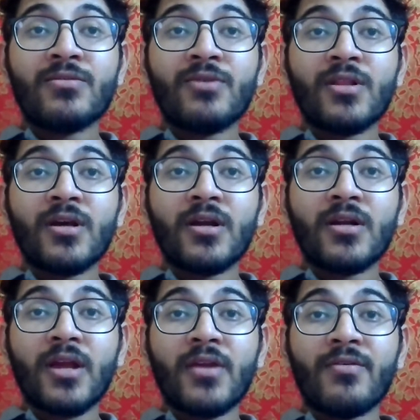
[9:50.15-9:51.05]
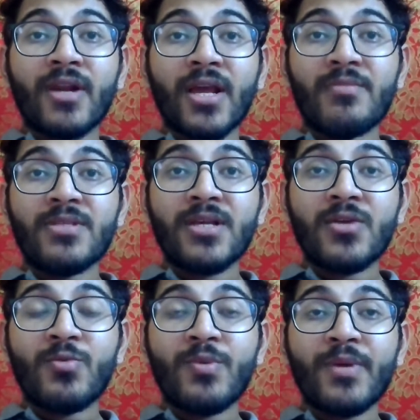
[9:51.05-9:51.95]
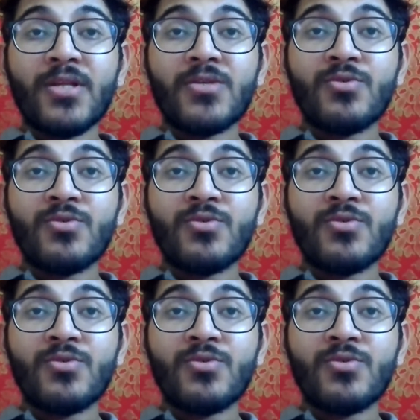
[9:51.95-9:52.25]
what are the kind of crimes that could be punished,